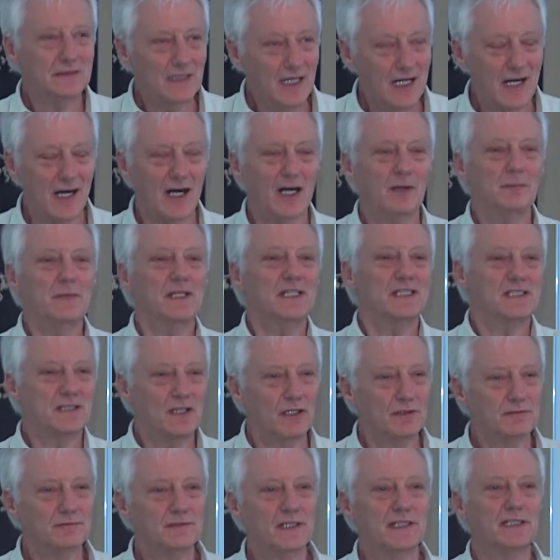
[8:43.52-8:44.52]
armies
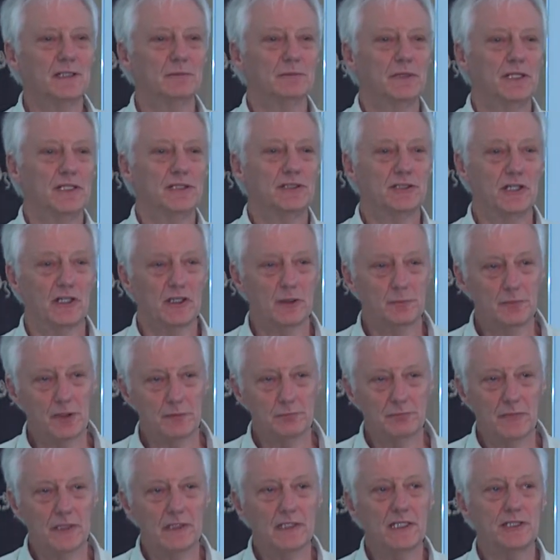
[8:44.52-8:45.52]
conflicting with each other,
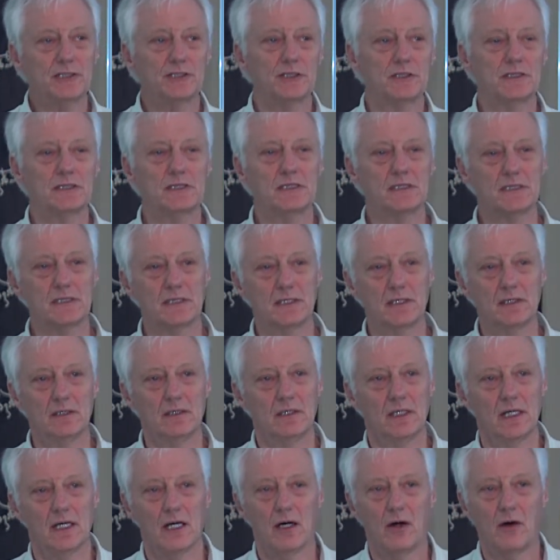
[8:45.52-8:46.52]
but militias
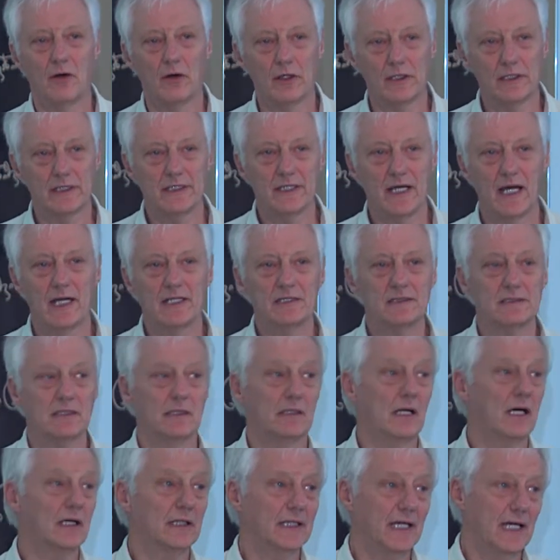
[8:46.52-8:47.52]
organized
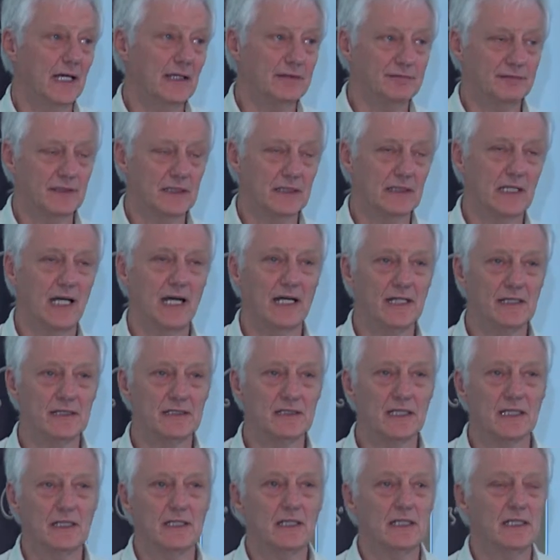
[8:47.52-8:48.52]
along ethnic
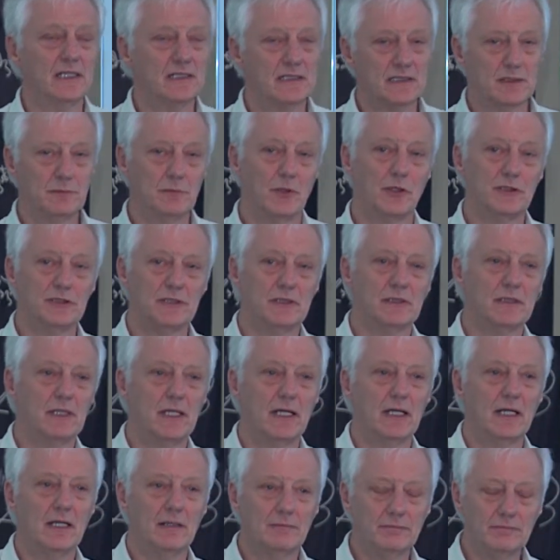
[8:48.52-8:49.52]
lines is the most
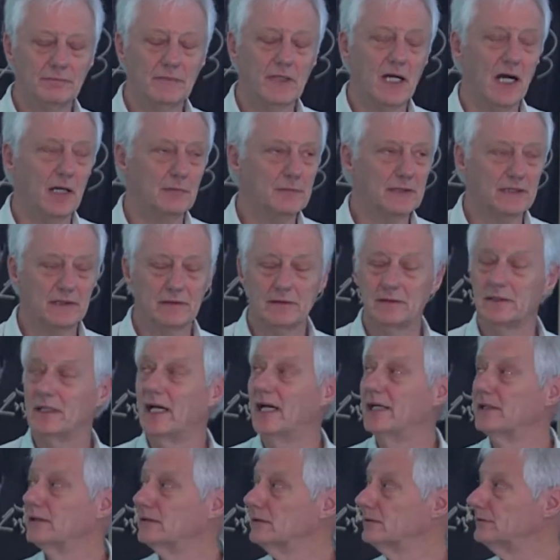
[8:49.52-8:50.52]
common
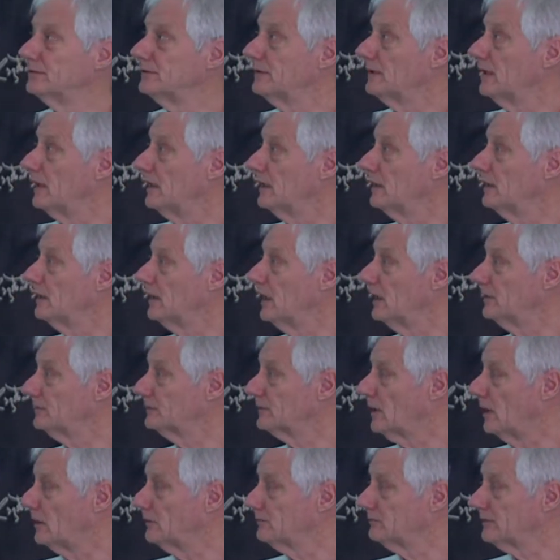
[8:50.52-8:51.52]
kind of
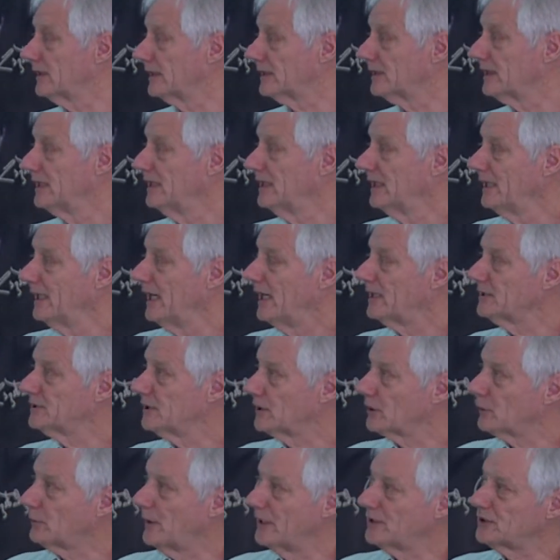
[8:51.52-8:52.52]
conflict. And so
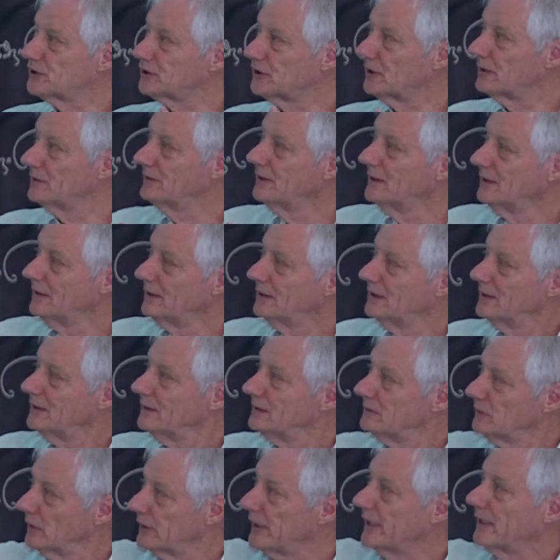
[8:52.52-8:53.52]
the question,
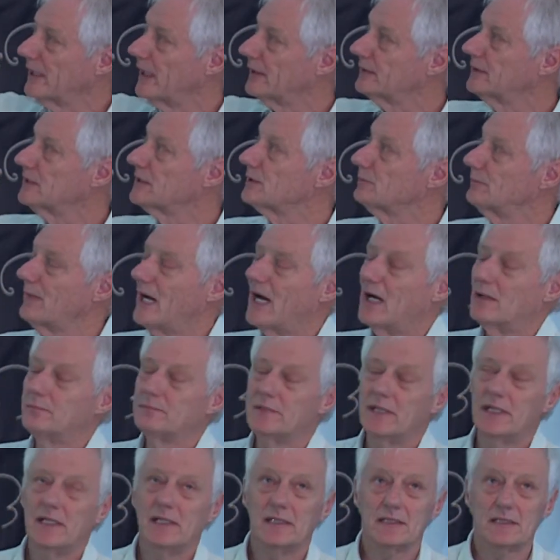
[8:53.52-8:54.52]
looking at this
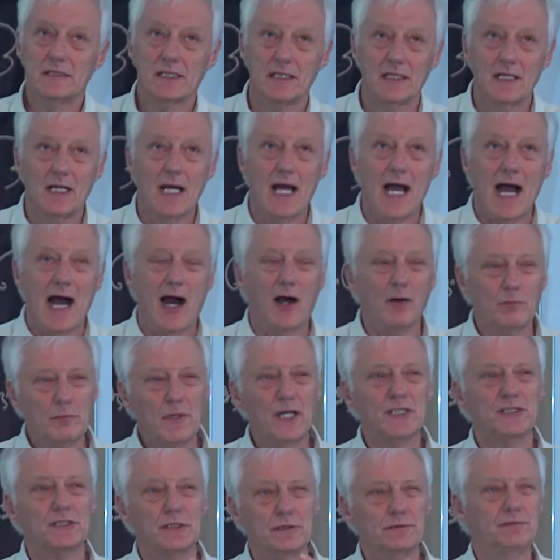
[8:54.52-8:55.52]
map, is how
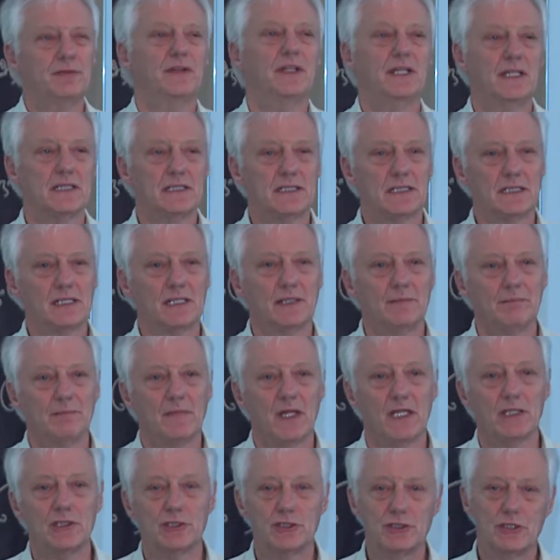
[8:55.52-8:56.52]
much of this
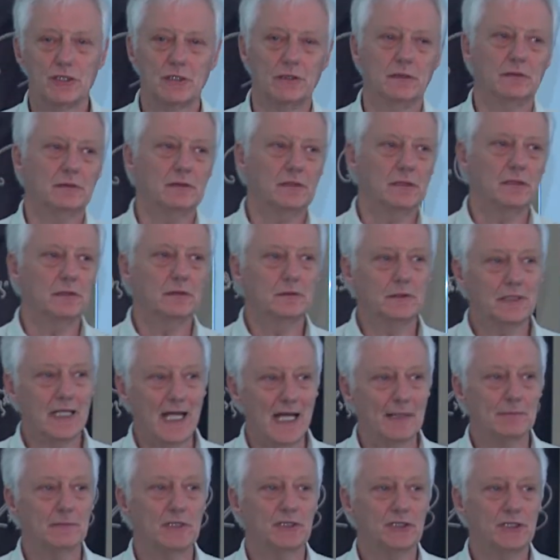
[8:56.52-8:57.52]
is due to
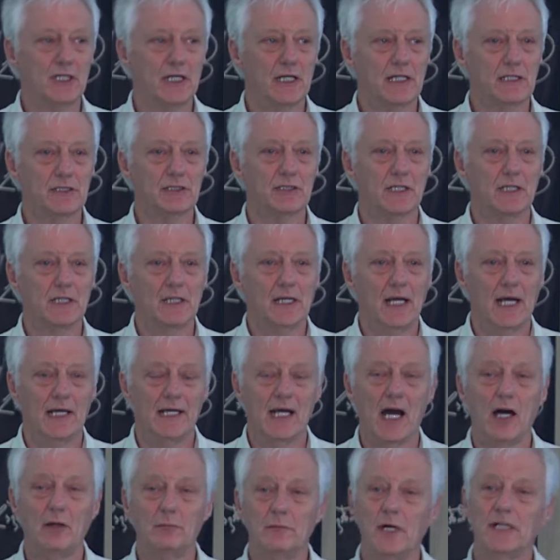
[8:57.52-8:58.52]
climate change and
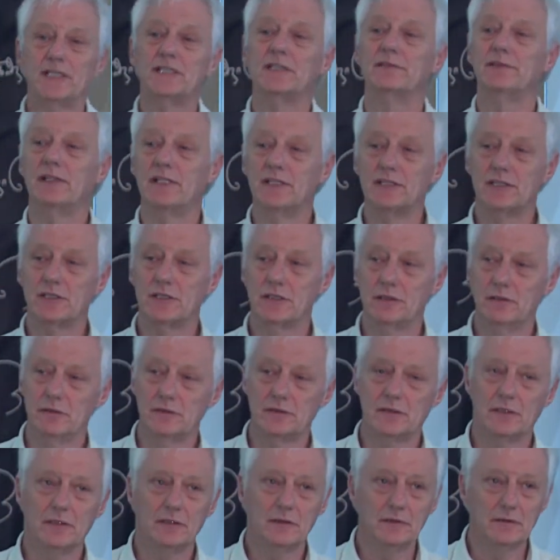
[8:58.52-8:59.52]
how much of it is due
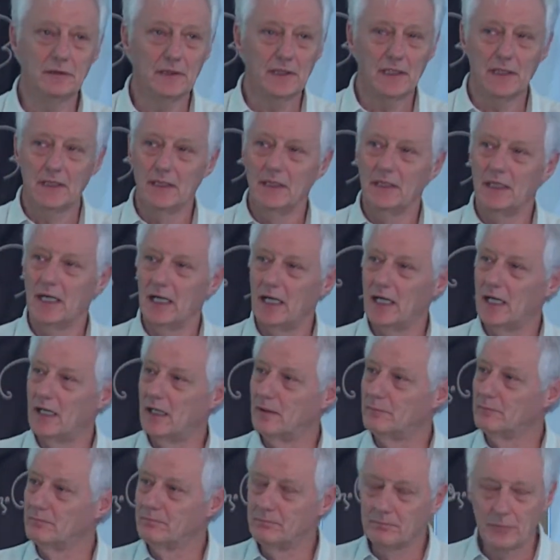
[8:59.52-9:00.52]
to
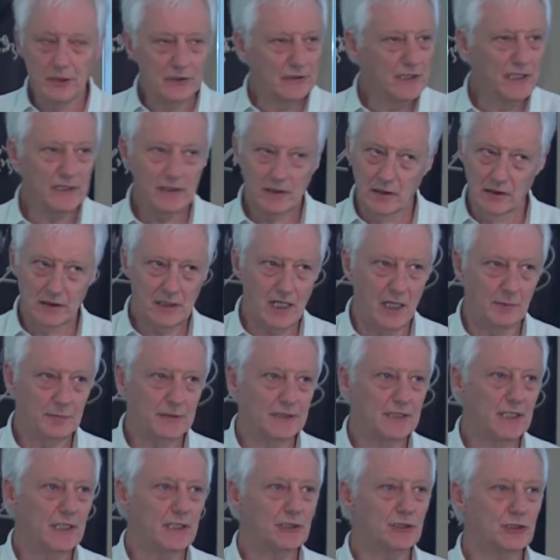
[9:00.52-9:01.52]
political
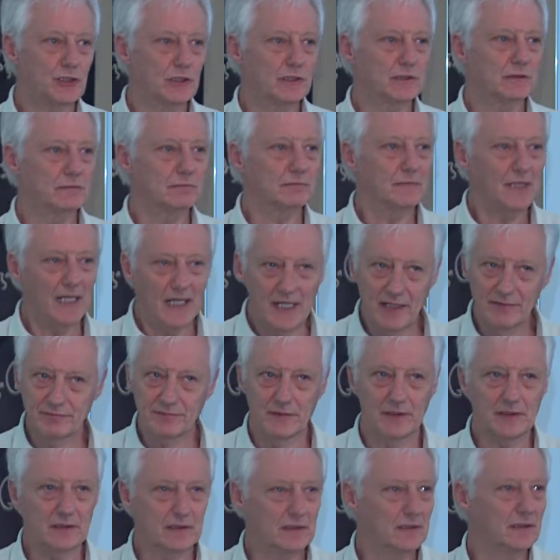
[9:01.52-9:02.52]
competition,
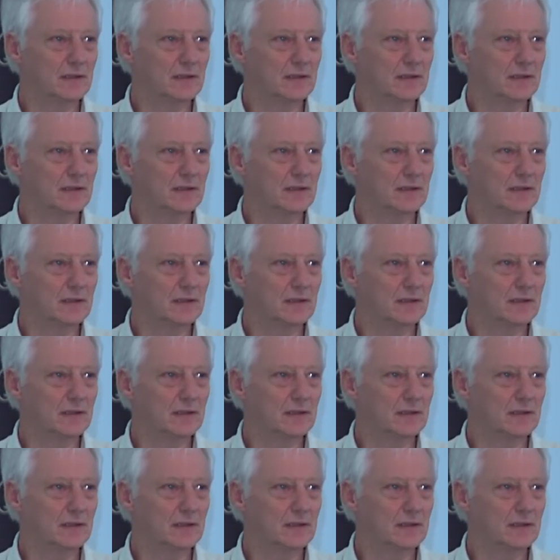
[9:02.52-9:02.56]
ethnic